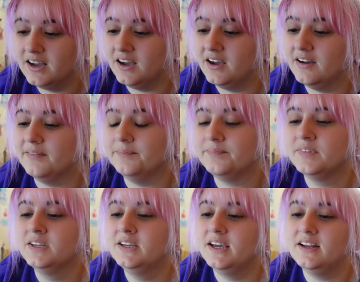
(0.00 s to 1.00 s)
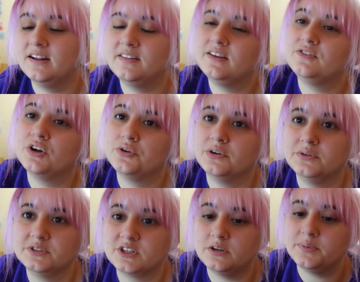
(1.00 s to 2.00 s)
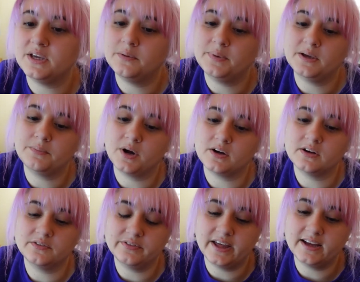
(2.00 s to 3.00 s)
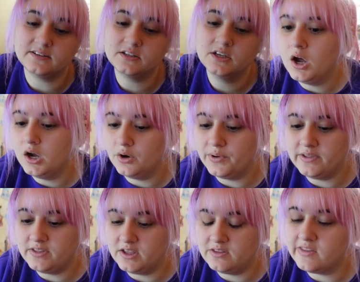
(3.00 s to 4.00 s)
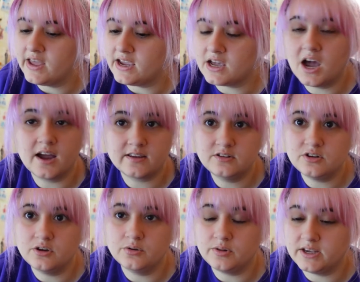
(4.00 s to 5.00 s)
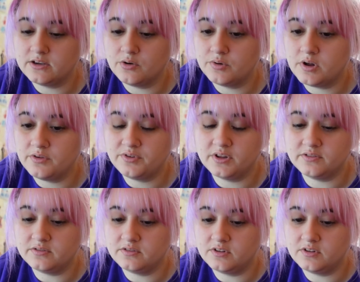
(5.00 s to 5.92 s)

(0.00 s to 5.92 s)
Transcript: um, and I think Toru is going to be a big part of that. Oh, and then like Akito like going off on